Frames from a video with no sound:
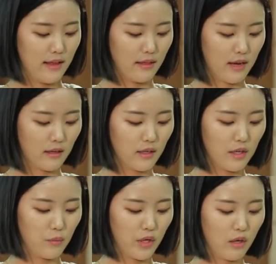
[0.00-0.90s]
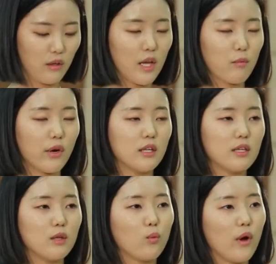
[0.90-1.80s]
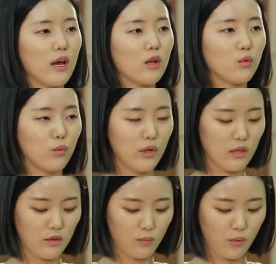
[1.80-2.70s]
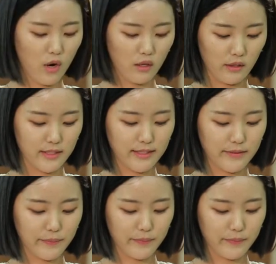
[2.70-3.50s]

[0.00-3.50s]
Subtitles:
that can be collaborated well with products.